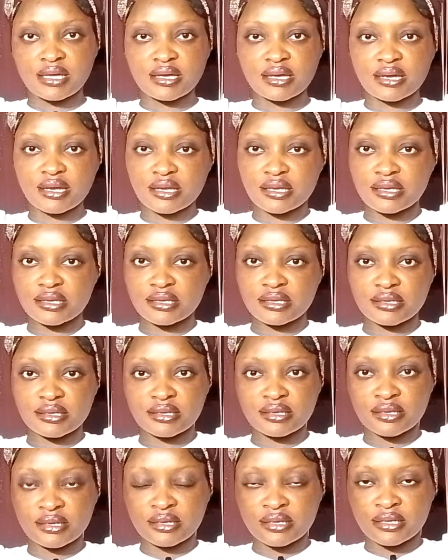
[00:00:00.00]
and
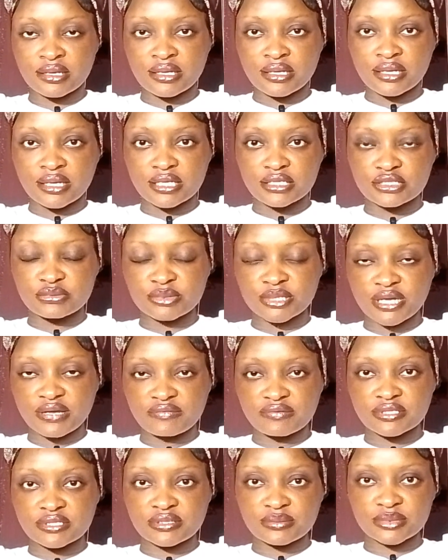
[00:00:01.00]
I should be
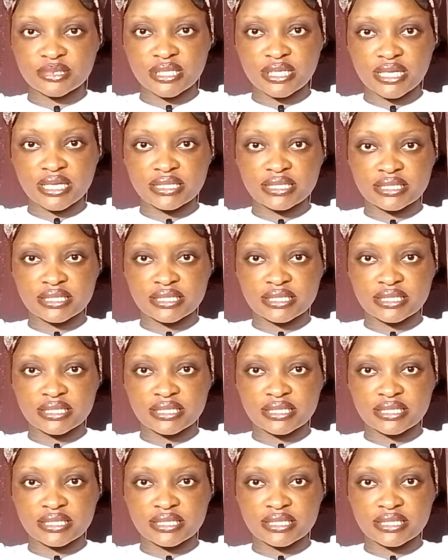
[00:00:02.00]
having something like